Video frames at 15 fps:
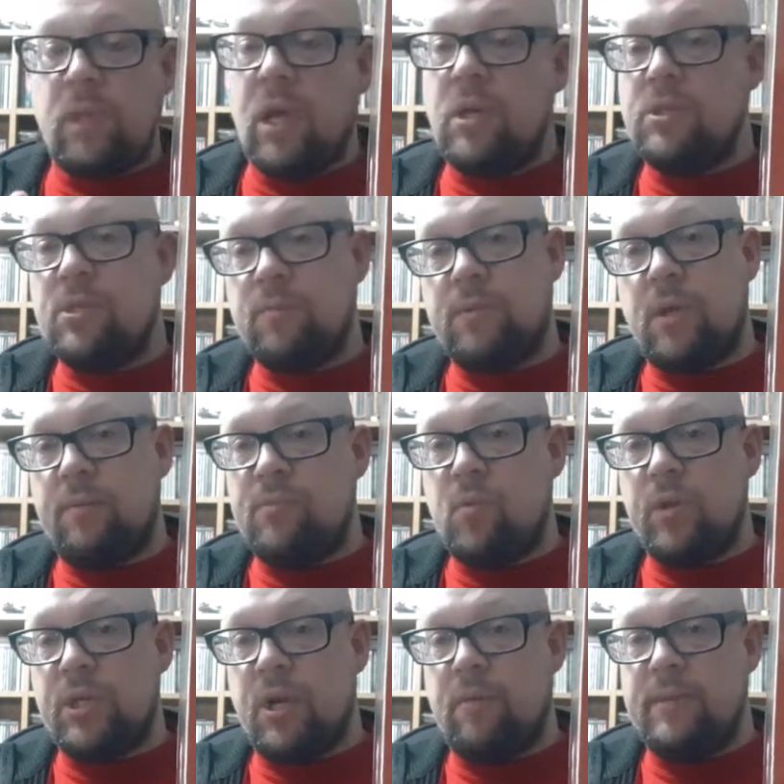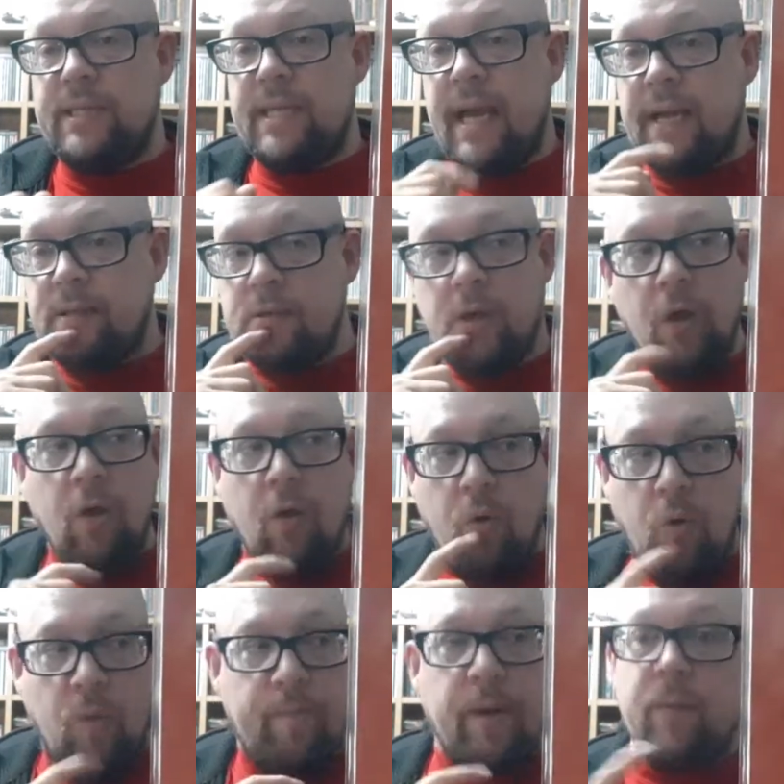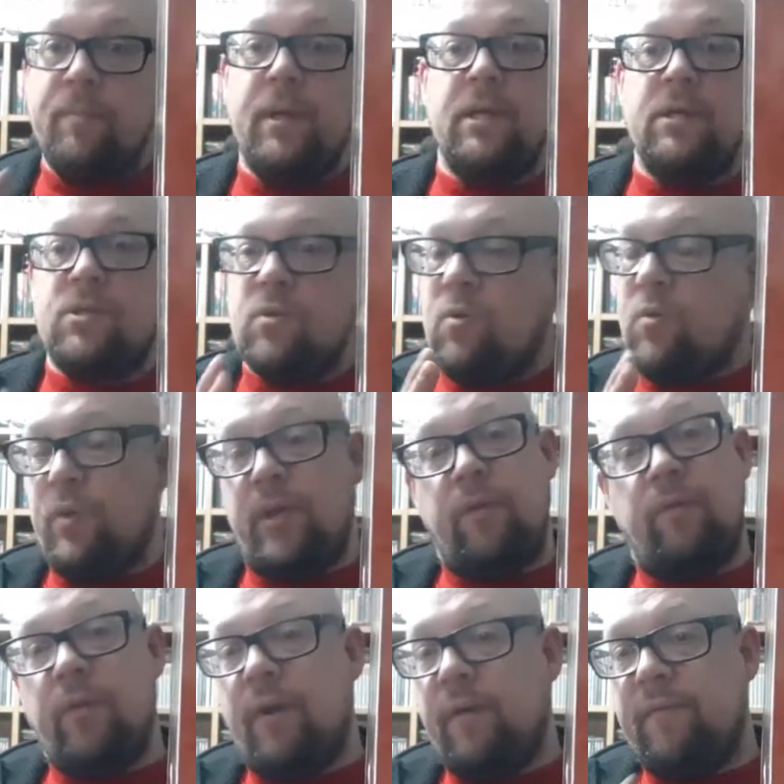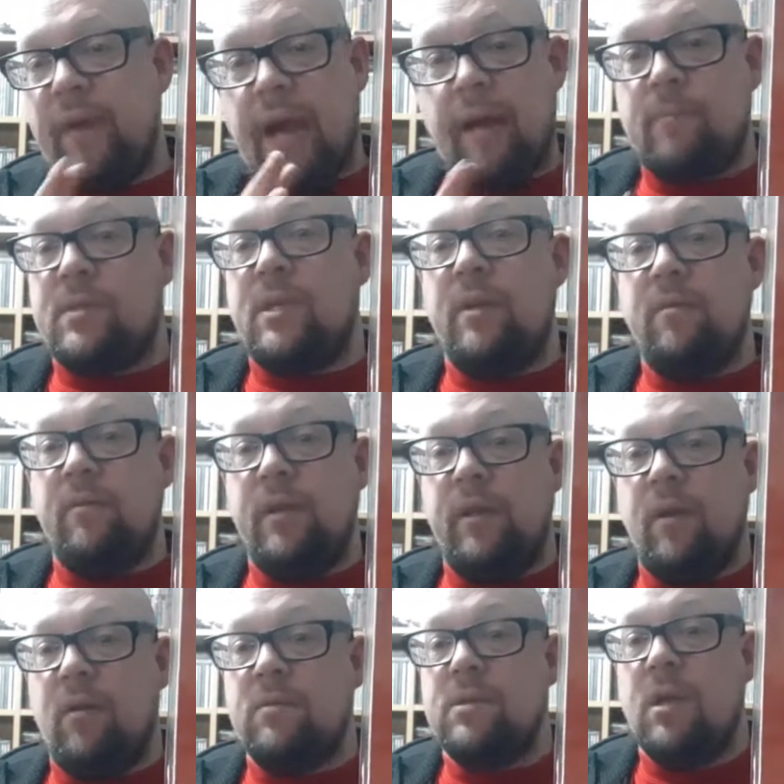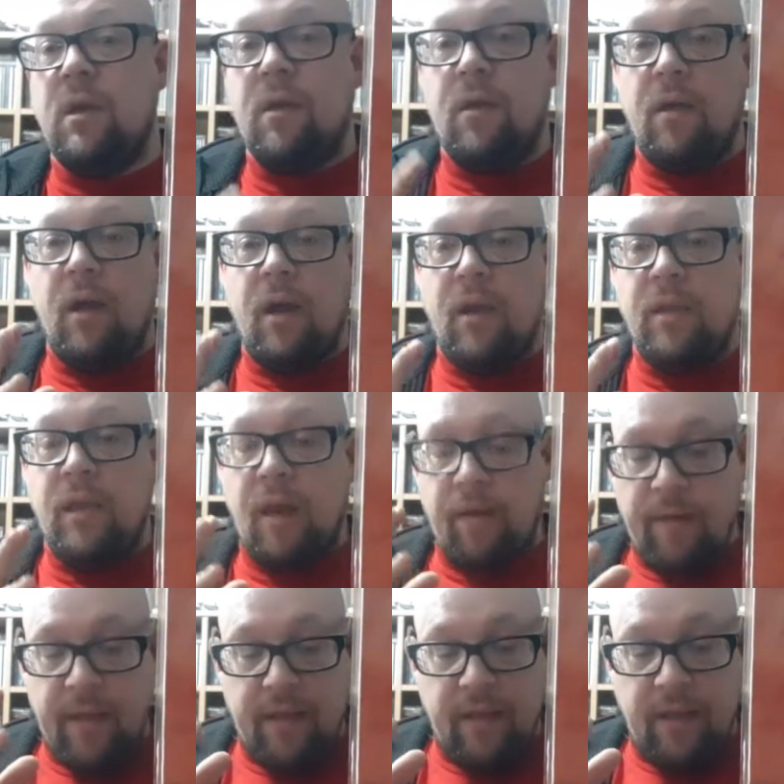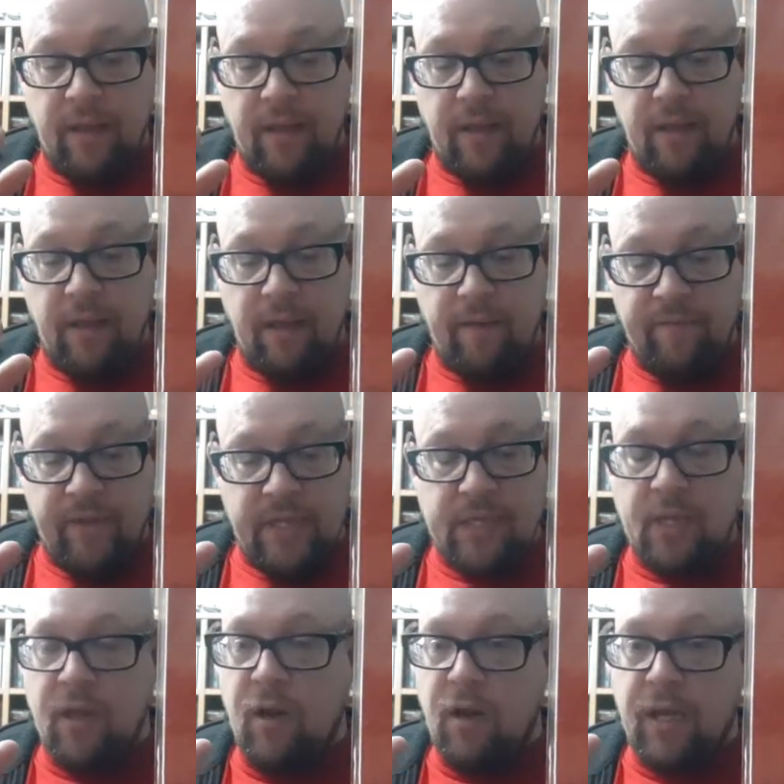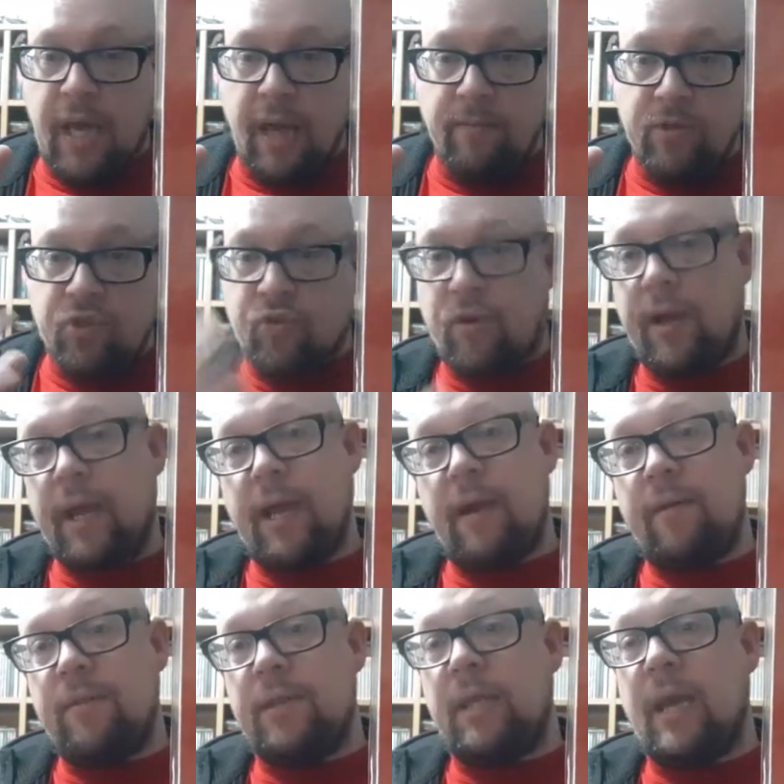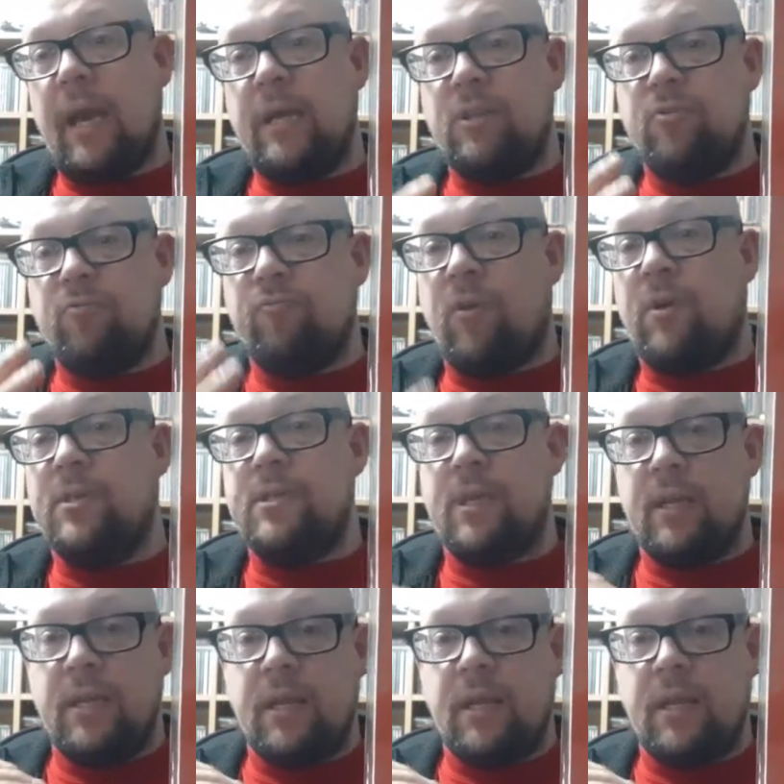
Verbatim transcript: I sometimes wish I was dead, or puppets, or new life. Absolutely not. Uh, you know, it, it, Vince Clarke came straight out of the gates writing